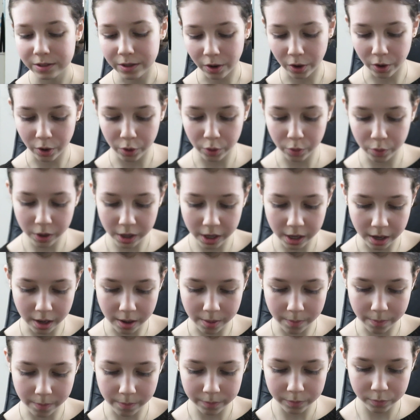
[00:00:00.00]

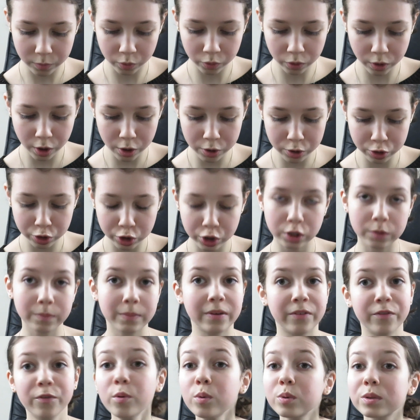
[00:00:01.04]
So although you shouldn't
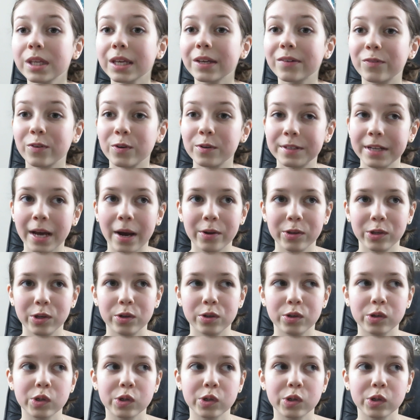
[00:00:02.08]
be forcing food down you,